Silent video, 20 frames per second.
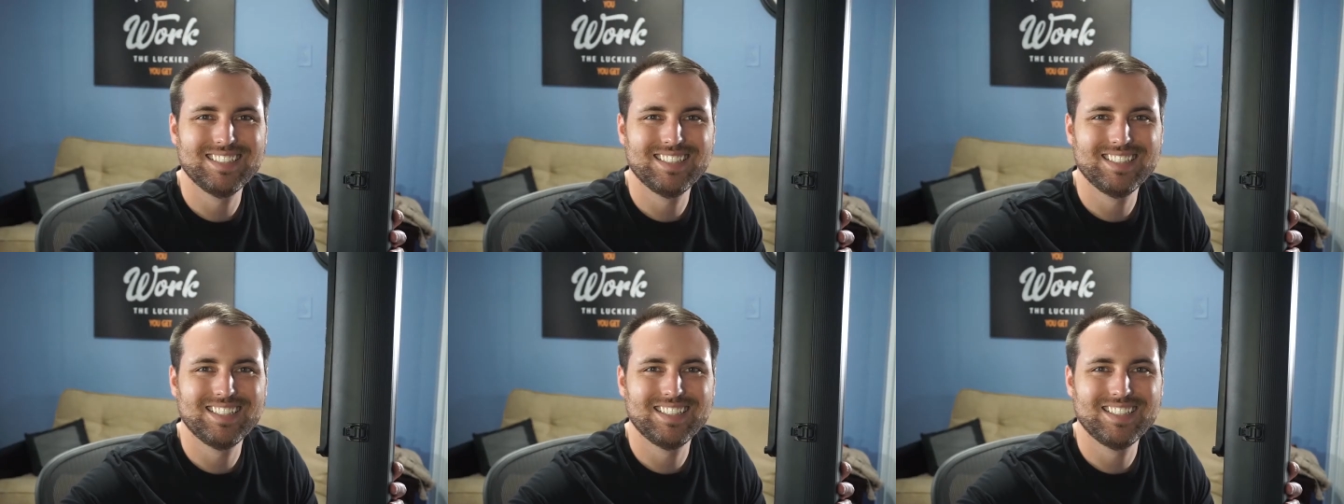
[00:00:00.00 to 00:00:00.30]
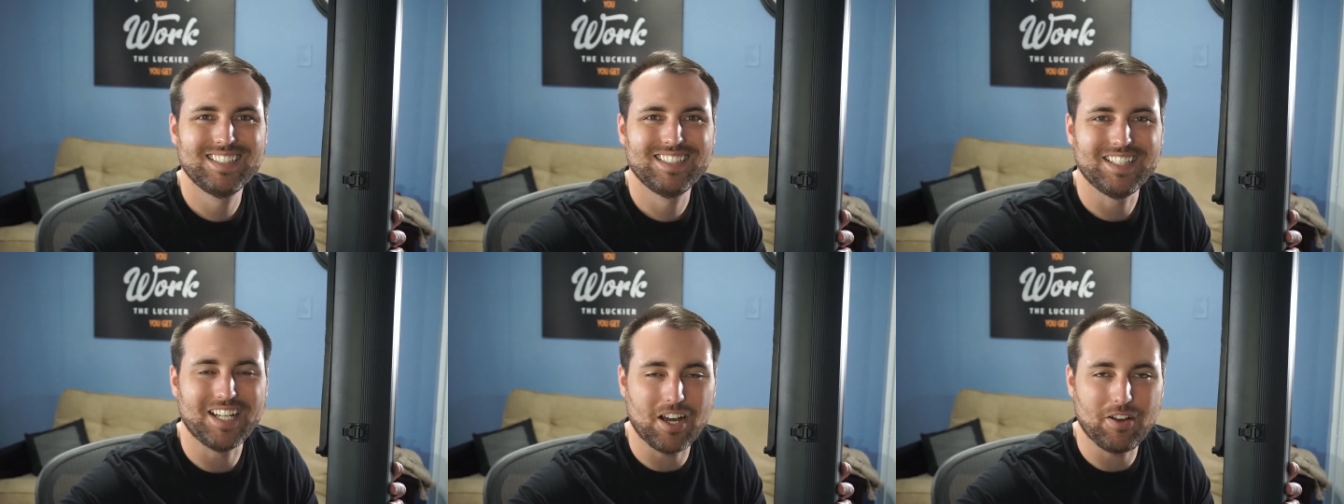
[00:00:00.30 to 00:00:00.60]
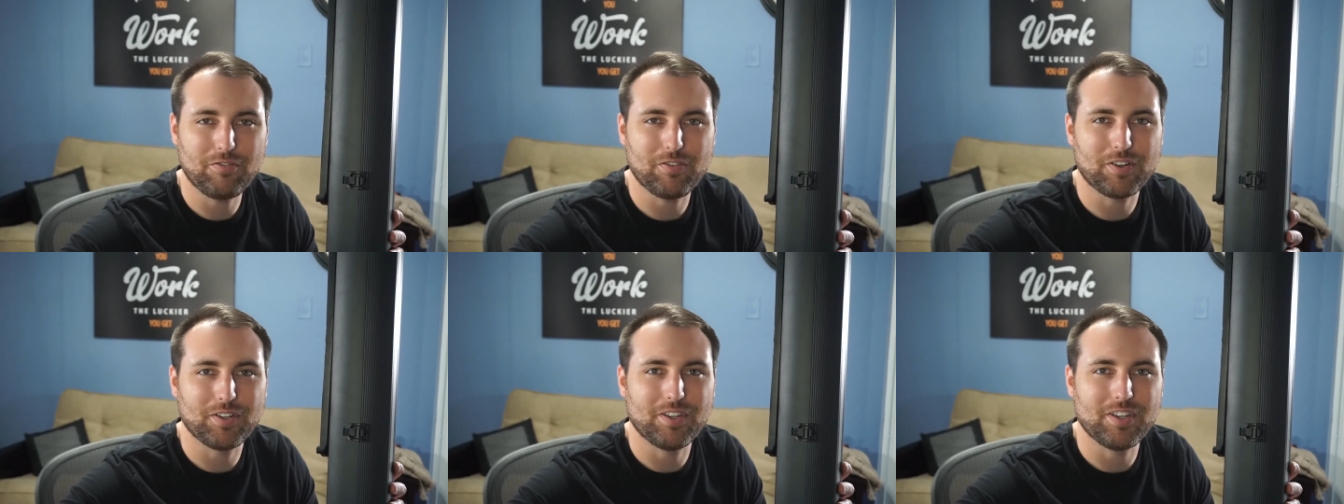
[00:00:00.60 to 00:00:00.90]
Now
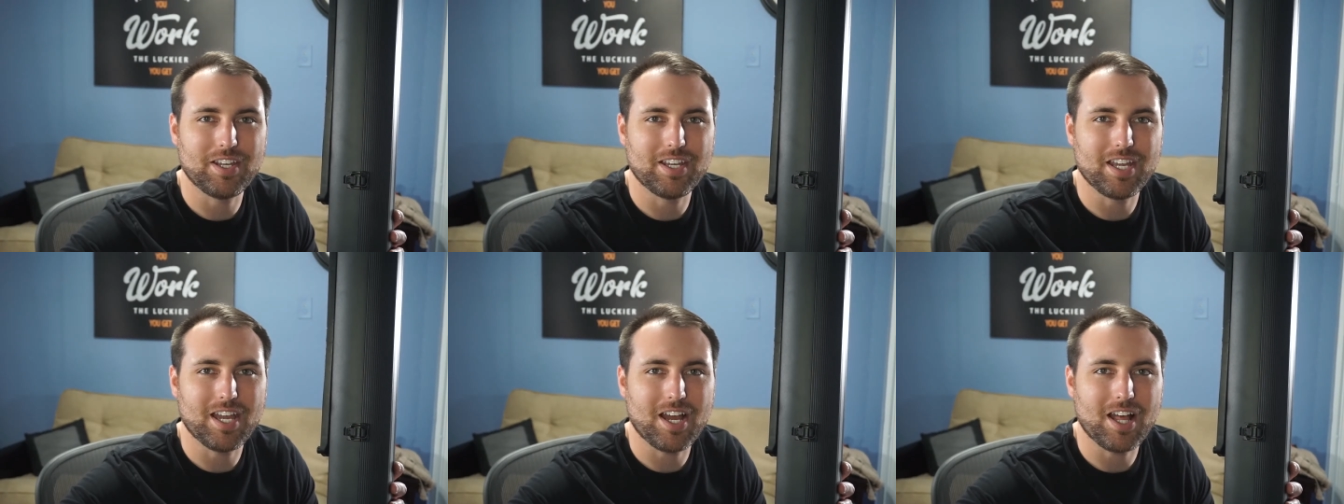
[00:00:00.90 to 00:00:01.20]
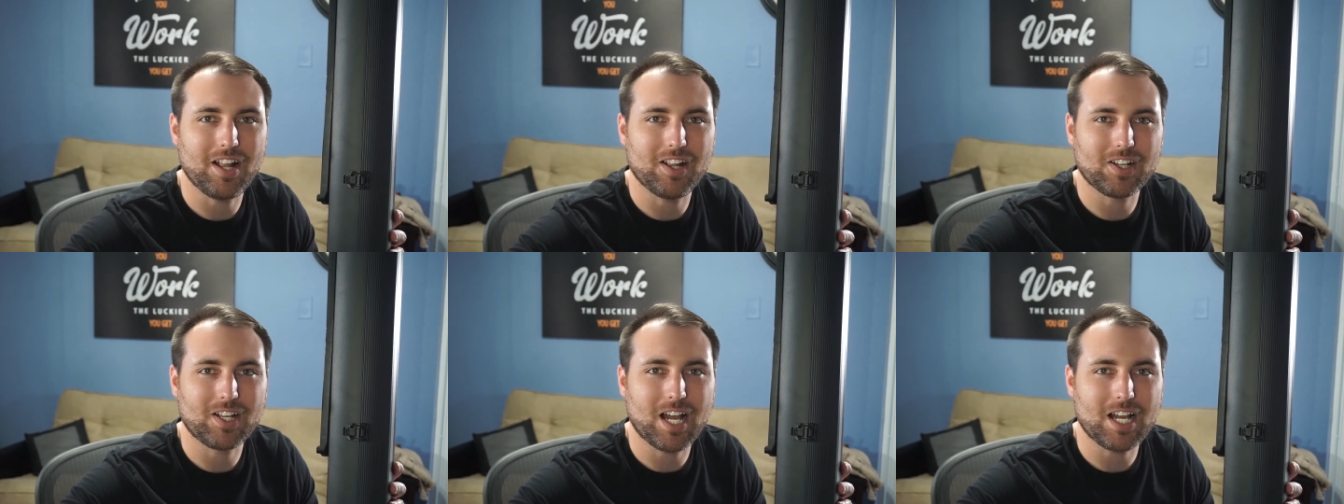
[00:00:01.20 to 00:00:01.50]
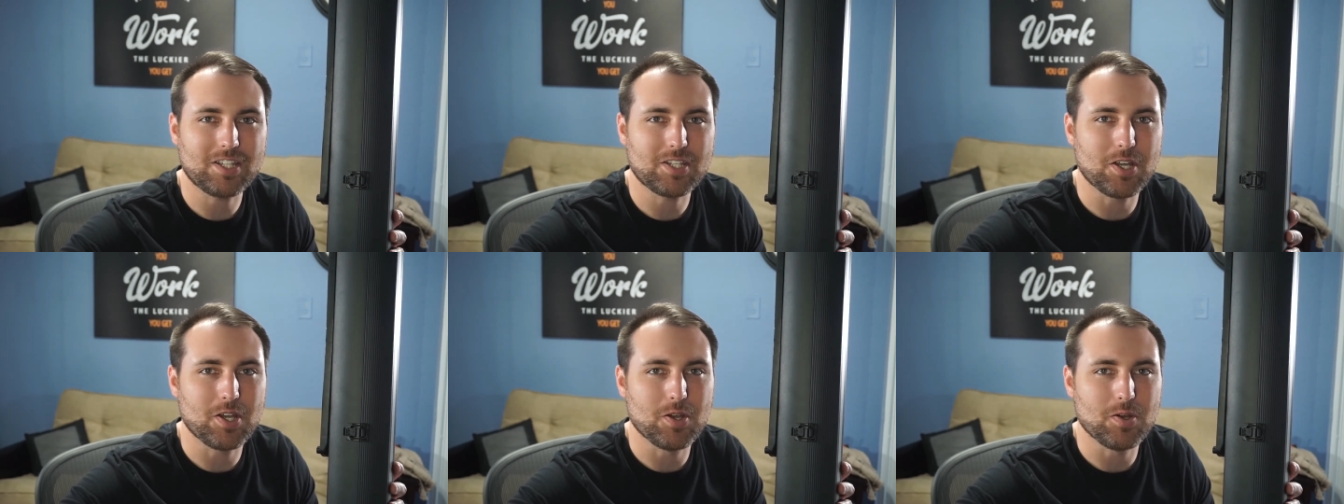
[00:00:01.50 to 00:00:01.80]
for the
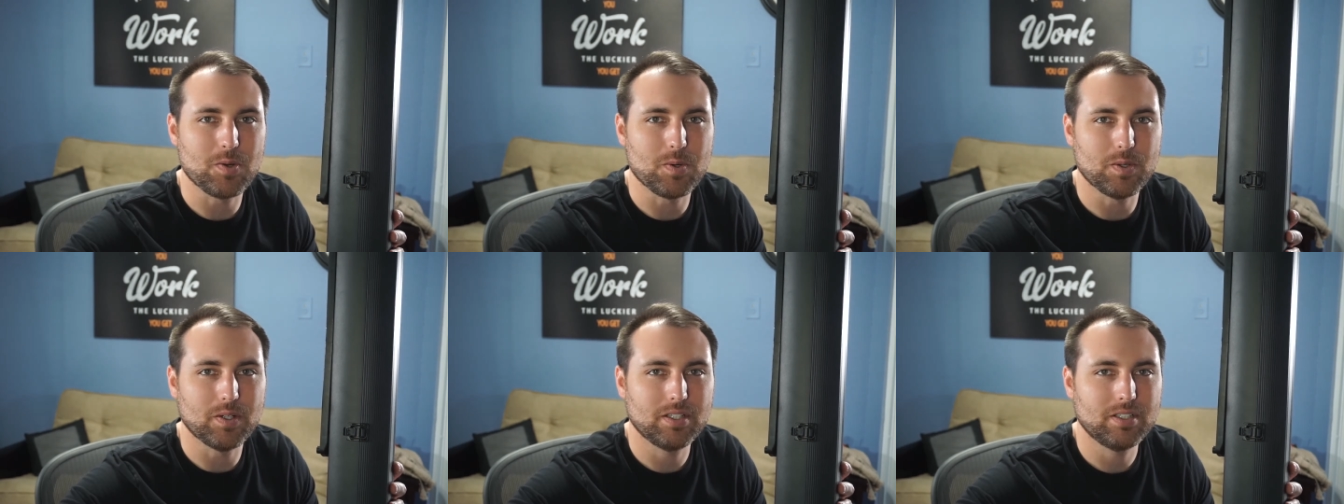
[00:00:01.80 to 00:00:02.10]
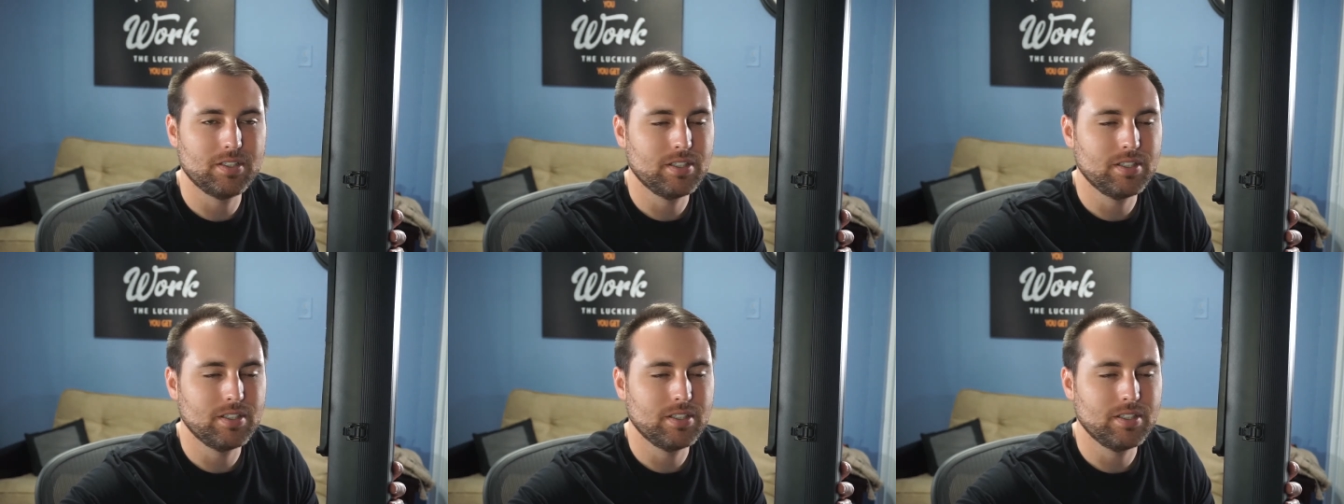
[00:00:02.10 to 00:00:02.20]
Elgato.